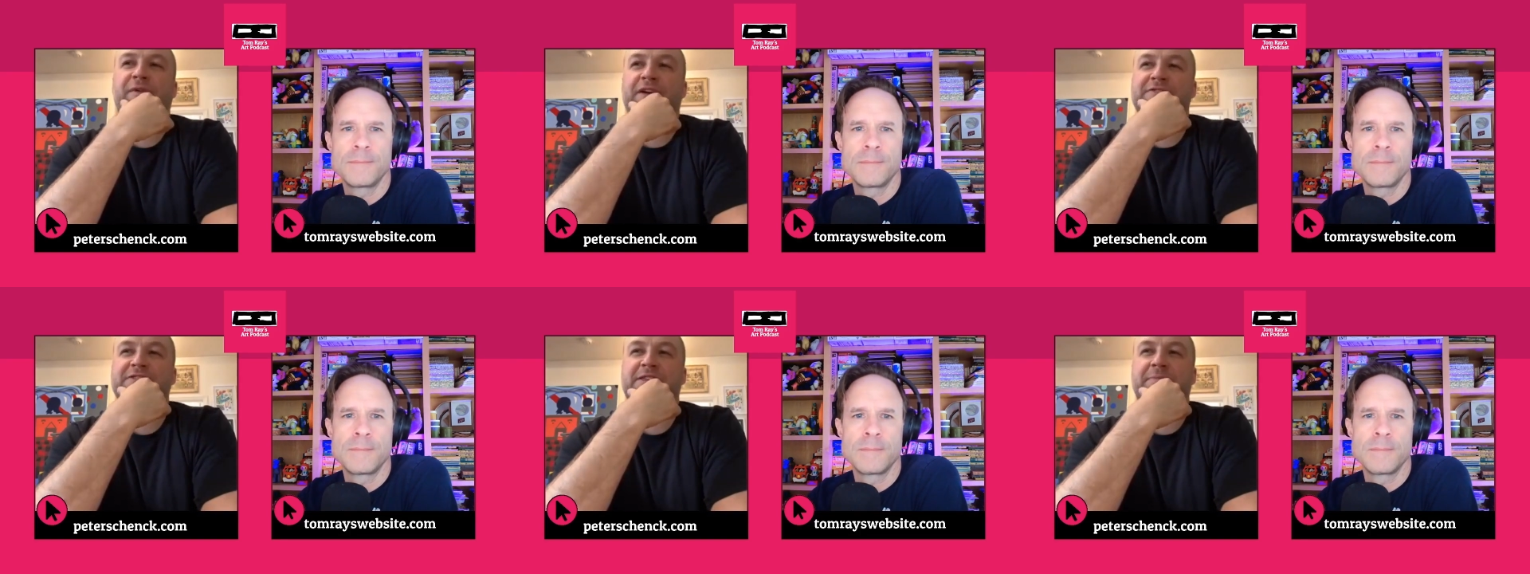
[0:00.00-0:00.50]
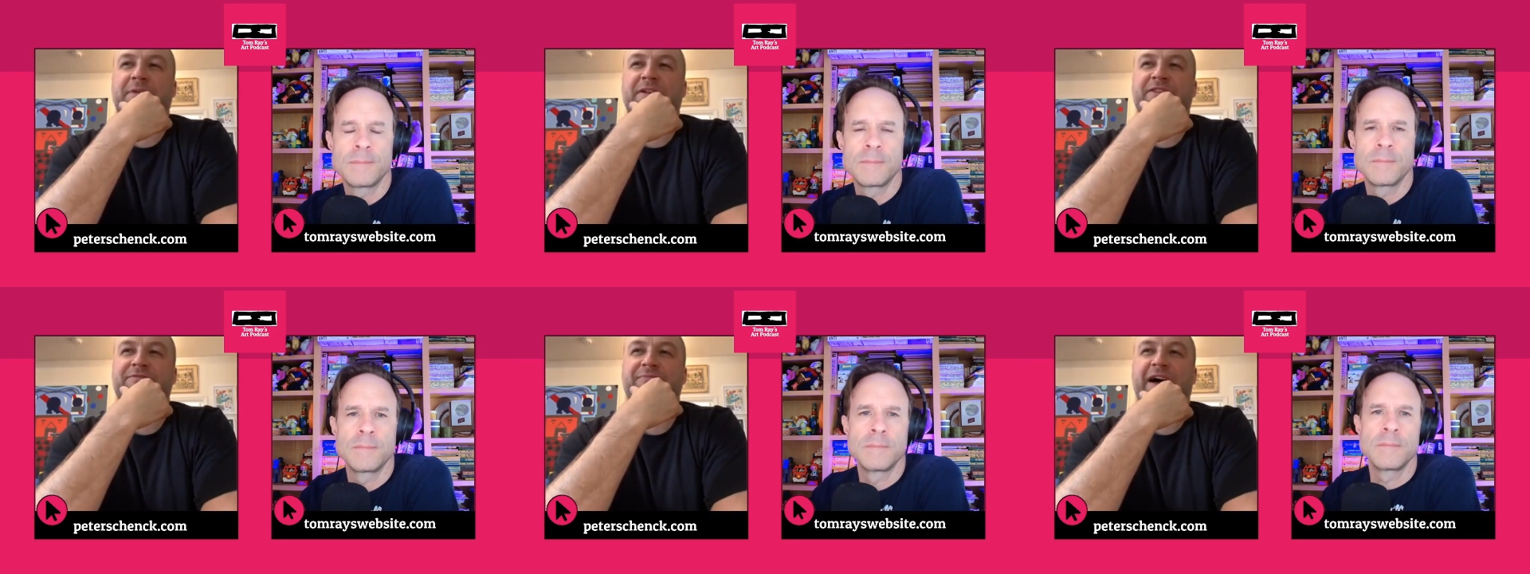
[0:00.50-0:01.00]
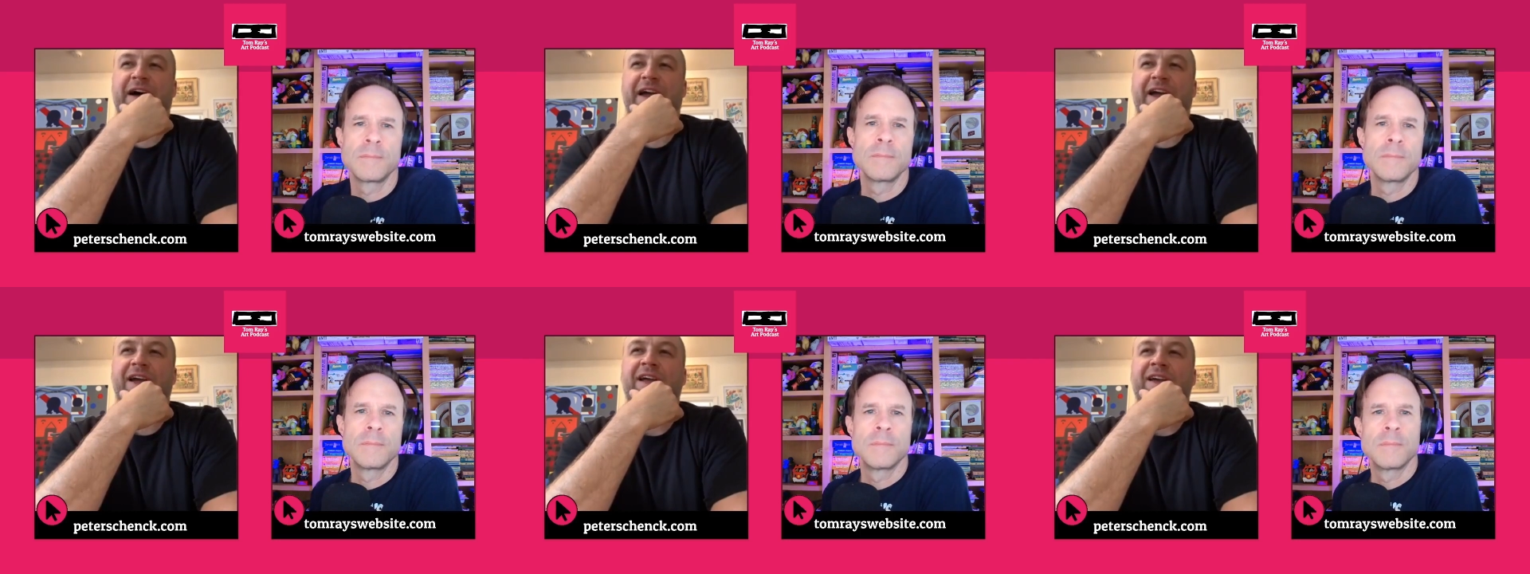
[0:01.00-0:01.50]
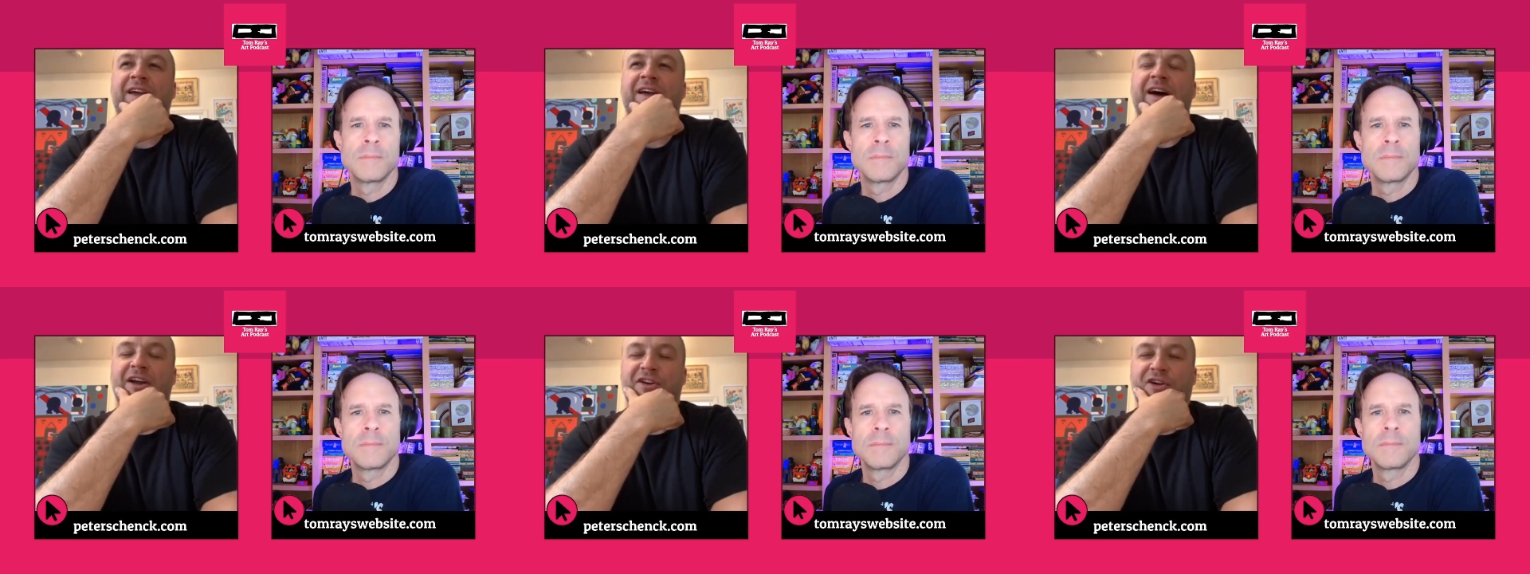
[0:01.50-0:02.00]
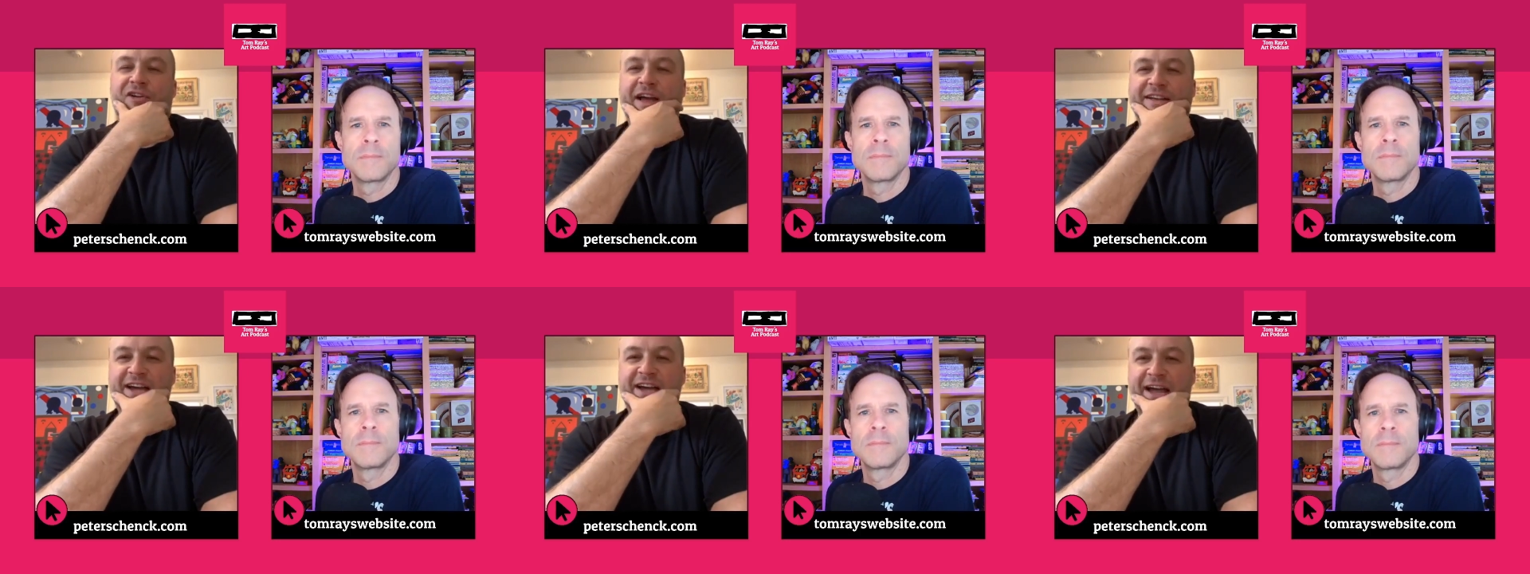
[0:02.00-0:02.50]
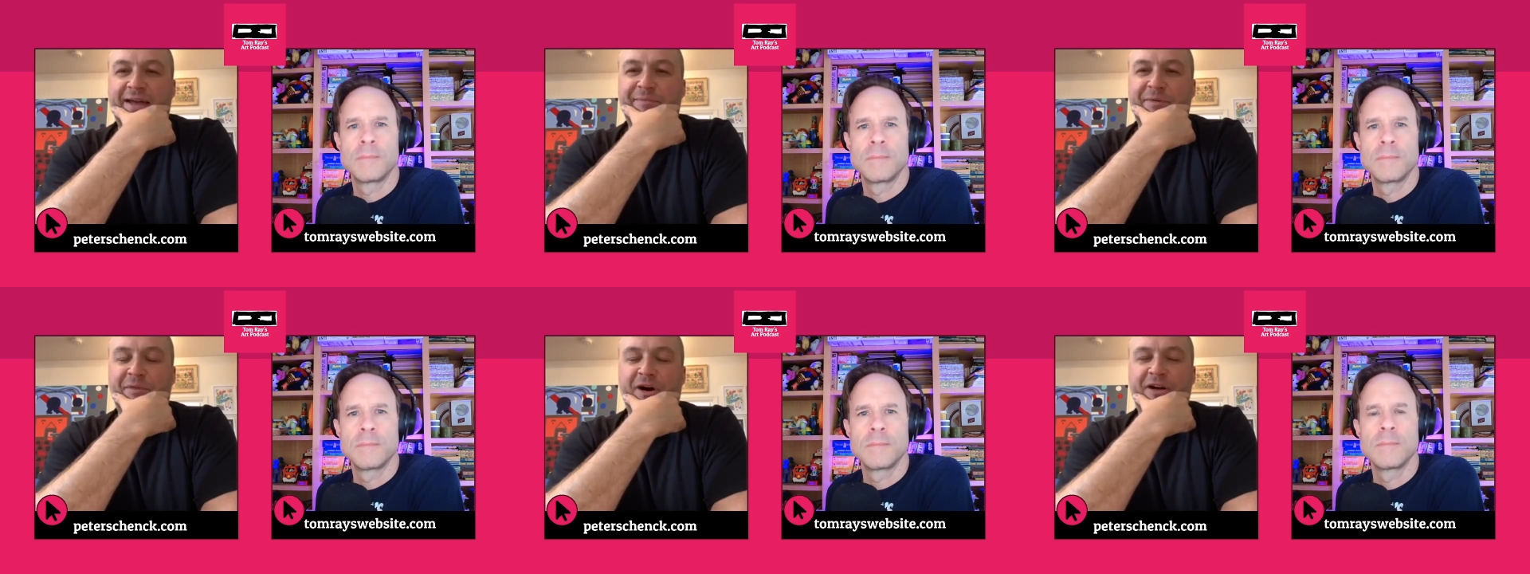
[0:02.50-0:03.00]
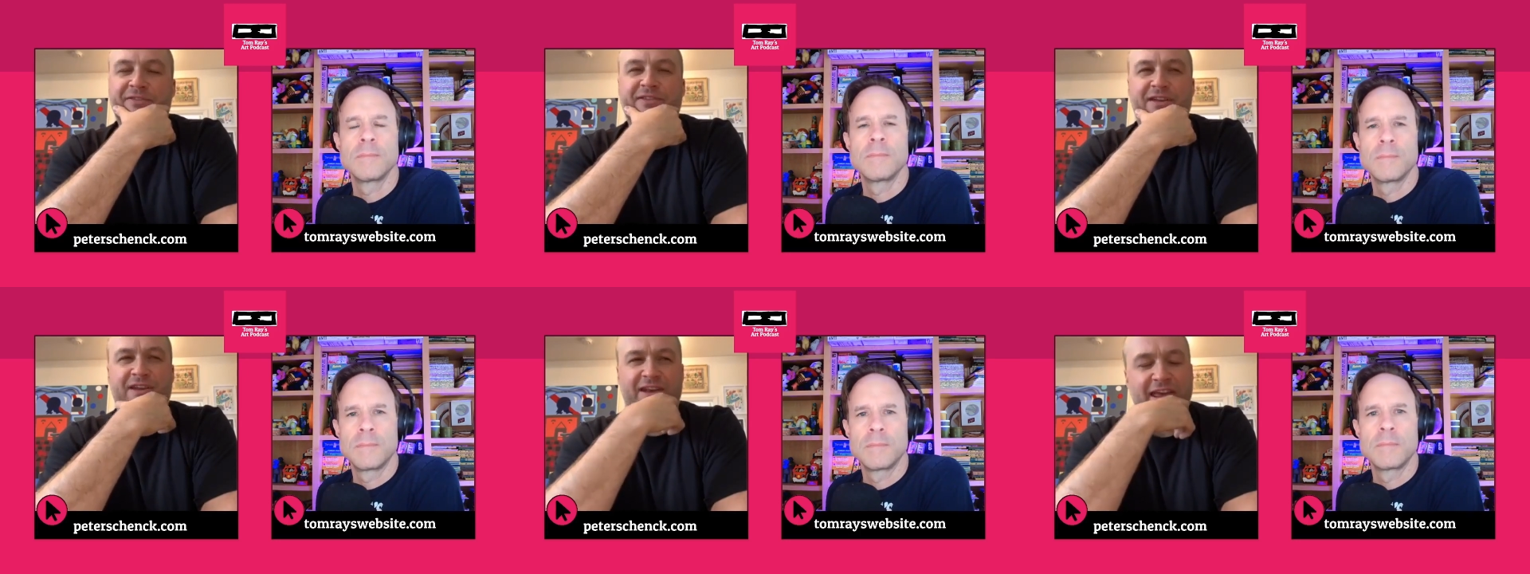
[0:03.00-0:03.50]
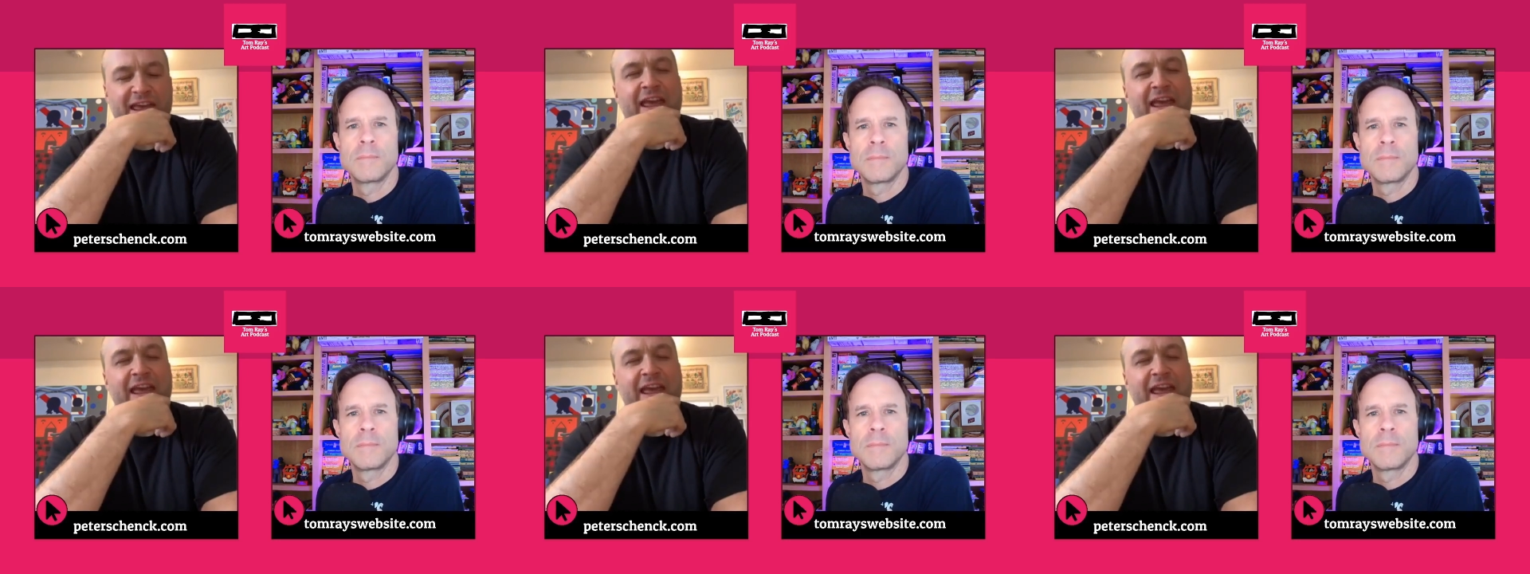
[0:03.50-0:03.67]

Speaker 1: when I was in the middle of my undergrad time in Boston.